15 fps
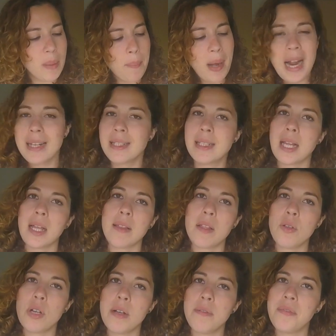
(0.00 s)
the plastic that
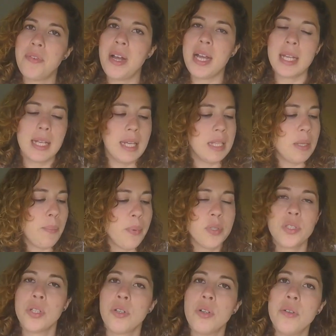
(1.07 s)
you can find in the
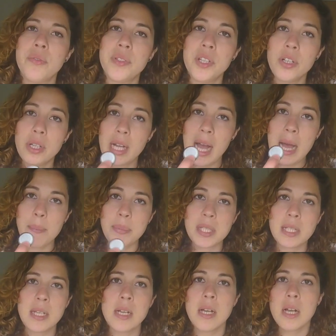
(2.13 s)
bottom of your cups?